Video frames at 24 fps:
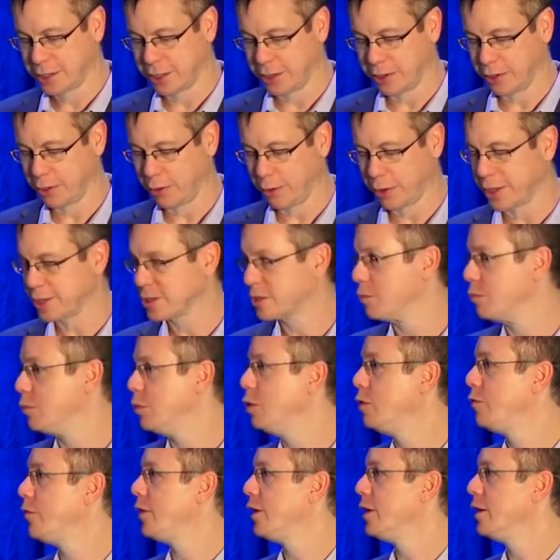do this
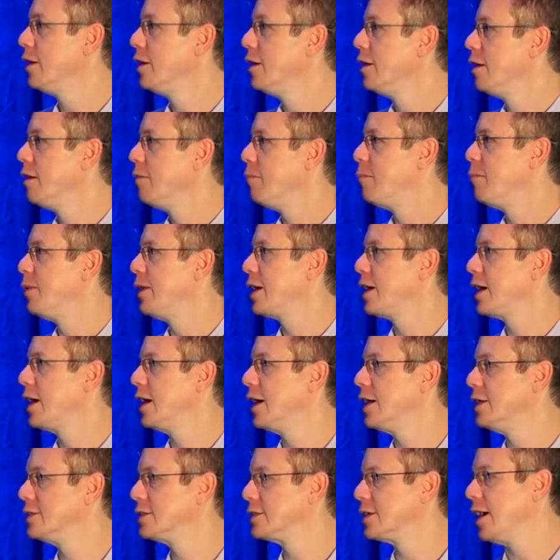movie
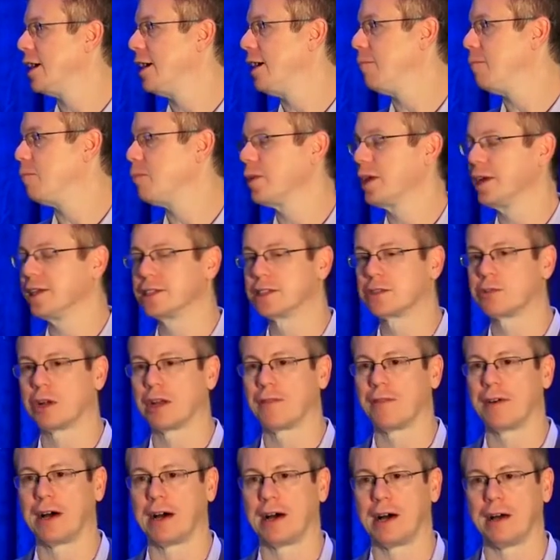because it's sort
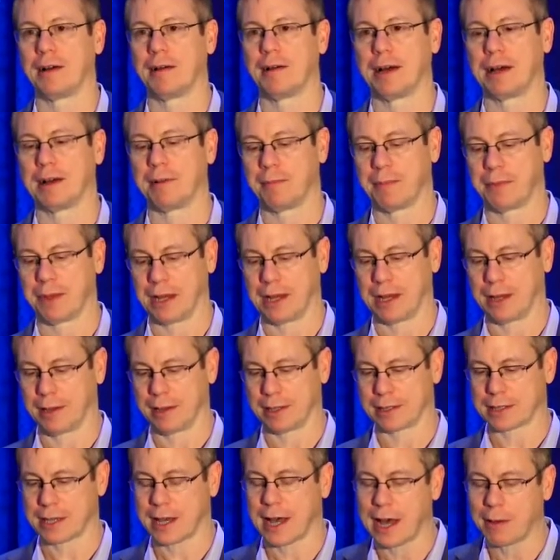of
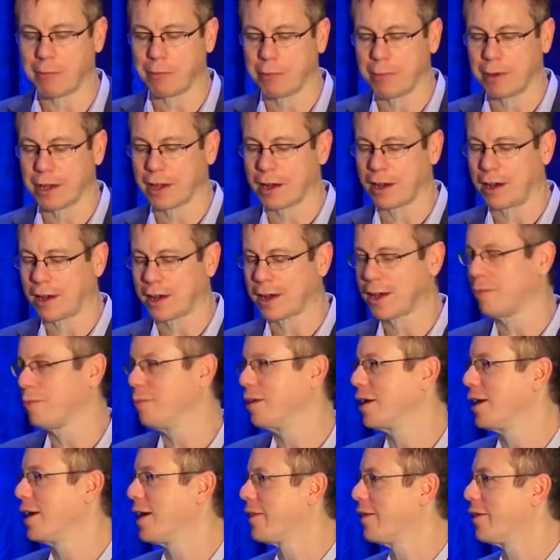a time when we can all come
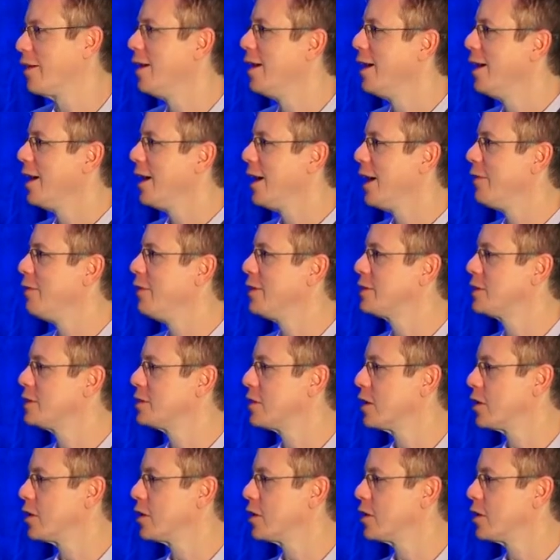together, and this is